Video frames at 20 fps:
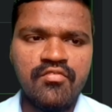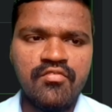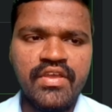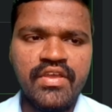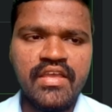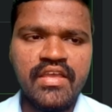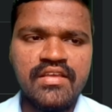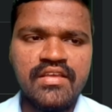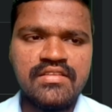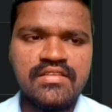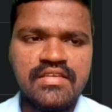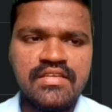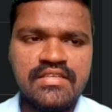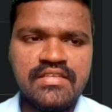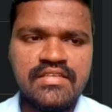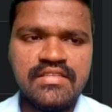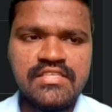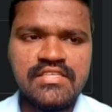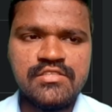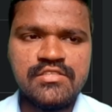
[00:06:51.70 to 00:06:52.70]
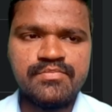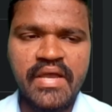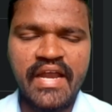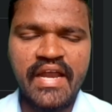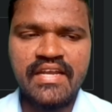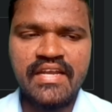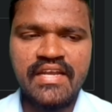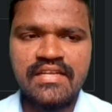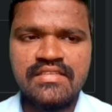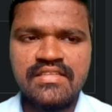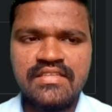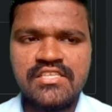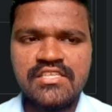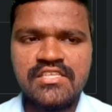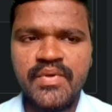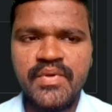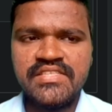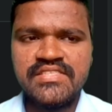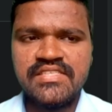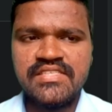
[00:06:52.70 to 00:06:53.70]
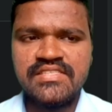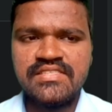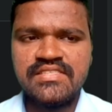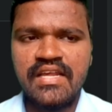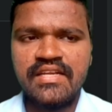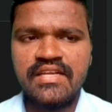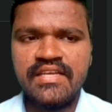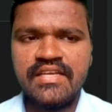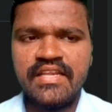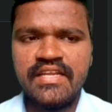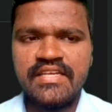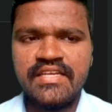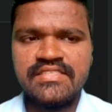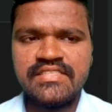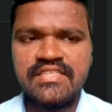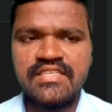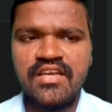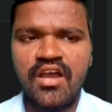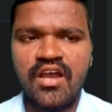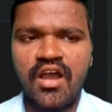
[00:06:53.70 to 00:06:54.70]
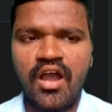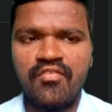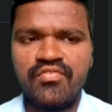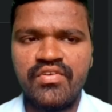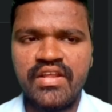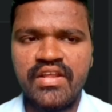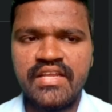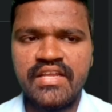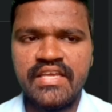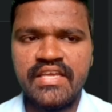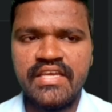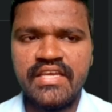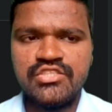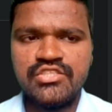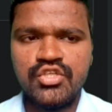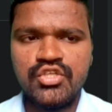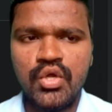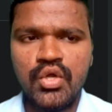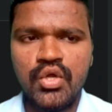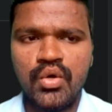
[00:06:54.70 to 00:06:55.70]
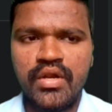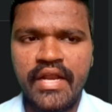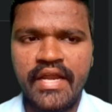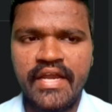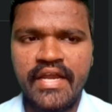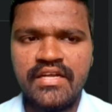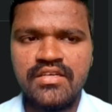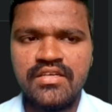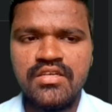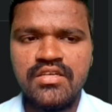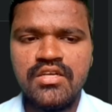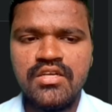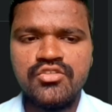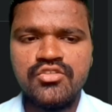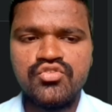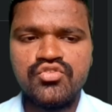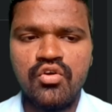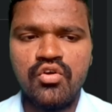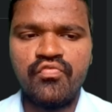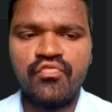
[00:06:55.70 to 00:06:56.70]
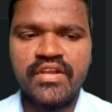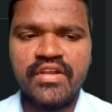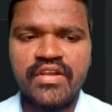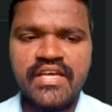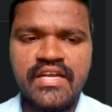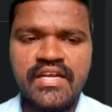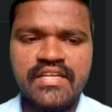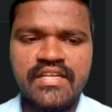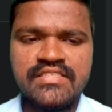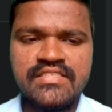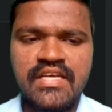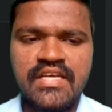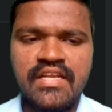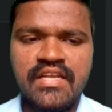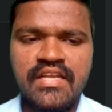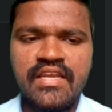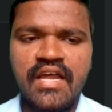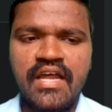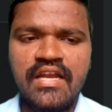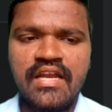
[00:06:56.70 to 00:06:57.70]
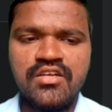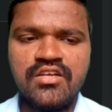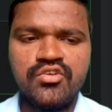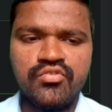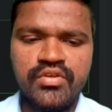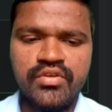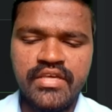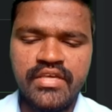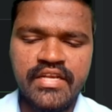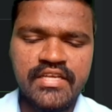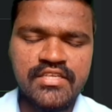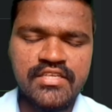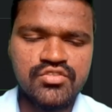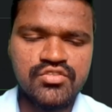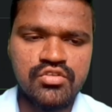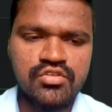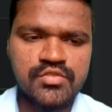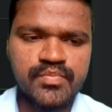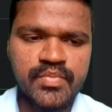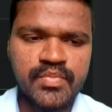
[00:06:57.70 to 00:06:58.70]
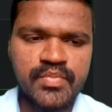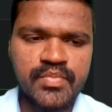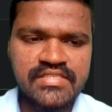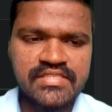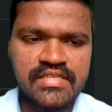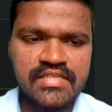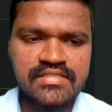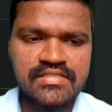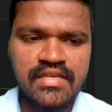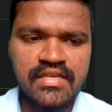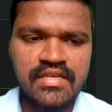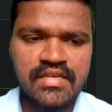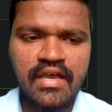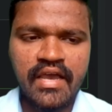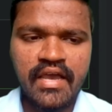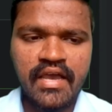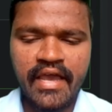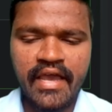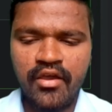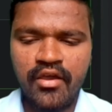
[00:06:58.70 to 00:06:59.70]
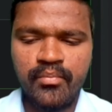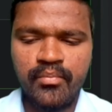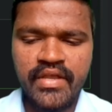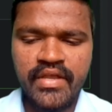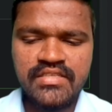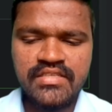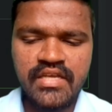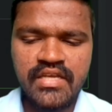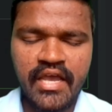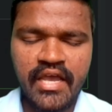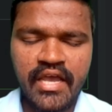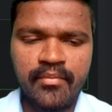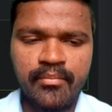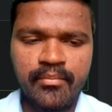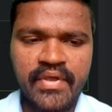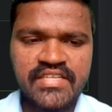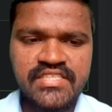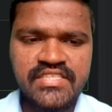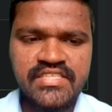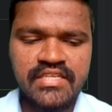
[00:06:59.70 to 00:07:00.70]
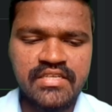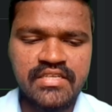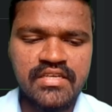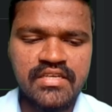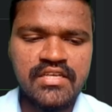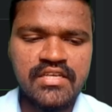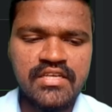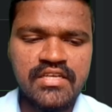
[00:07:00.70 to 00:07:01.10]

we in this pattern, the spaces are increasing after each row, right? So for that reason, in order to increase those spaces, I am mentioning